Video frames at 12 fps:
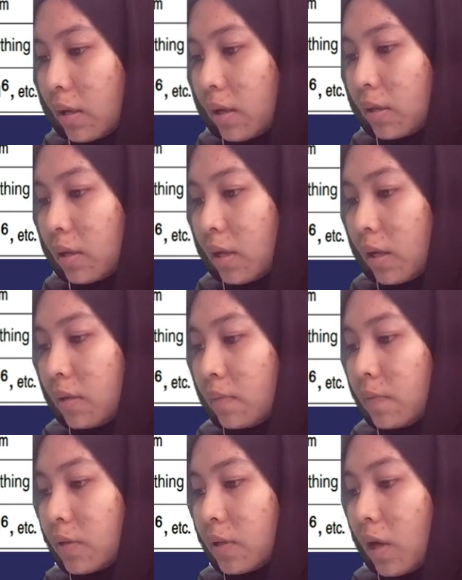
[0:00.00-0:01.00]
And then
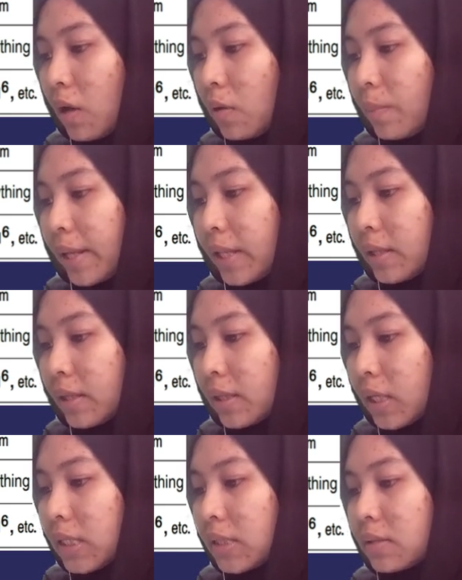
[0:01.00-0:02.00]
for the
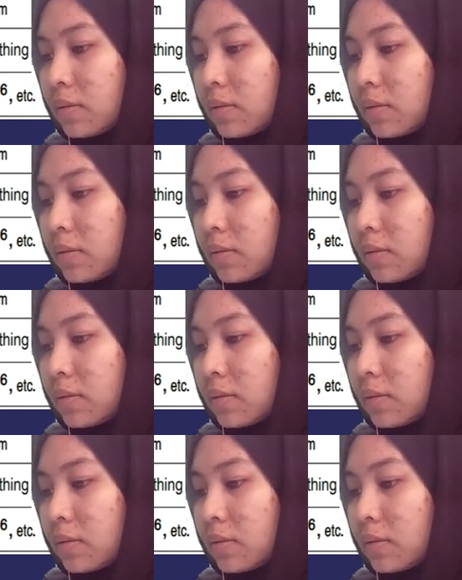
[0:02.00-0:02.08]
augmented,